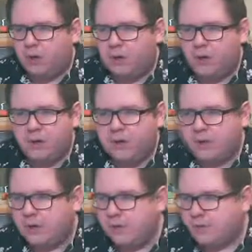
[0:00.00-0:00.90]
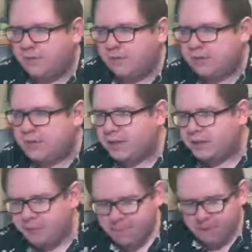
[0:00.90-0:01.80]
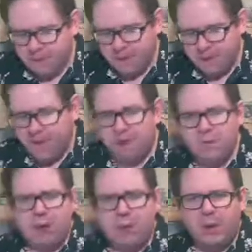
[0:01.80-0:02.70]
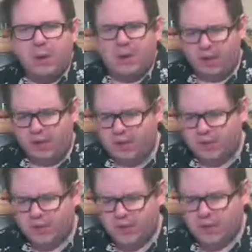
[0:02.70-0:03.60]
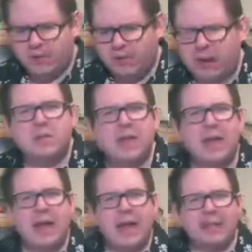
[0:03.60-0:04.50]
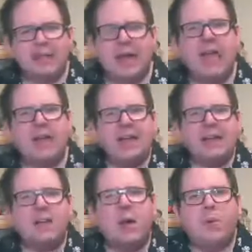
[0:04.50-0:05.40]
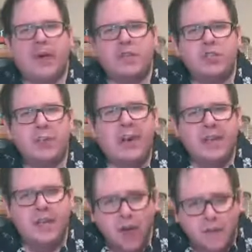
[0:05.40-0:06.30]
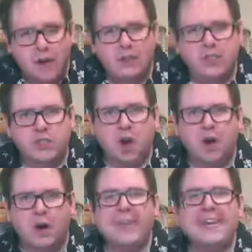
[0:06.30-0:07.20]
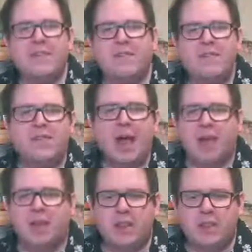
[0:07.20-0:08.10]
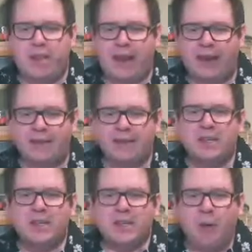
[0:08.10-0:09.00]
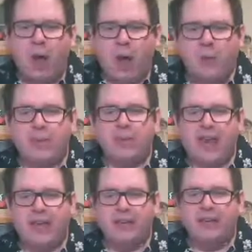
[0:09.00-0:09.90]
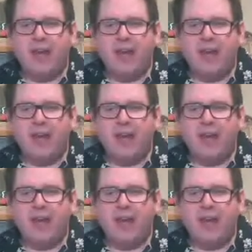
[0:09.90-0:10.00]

Oh, lovely stuff, lovely stuff. Right, well, thank you very much for sticking around. As I say, next I would like to do a cover of a song in the style of another band. So I would like